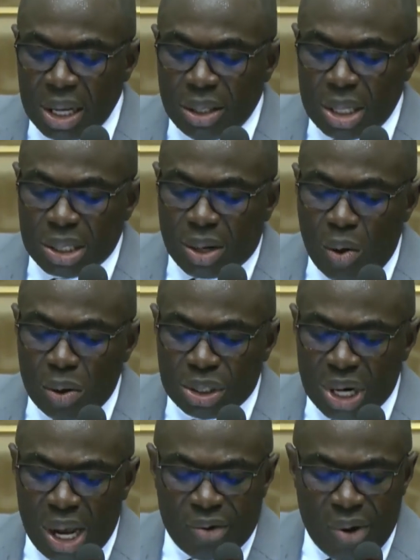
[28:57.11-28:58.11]
the school
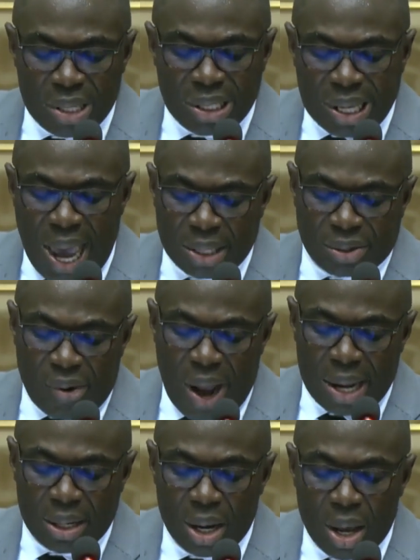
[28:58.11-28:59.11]
children's cash
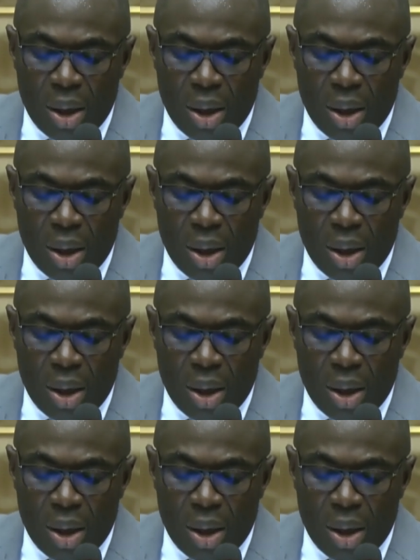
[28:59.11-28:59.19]
grant,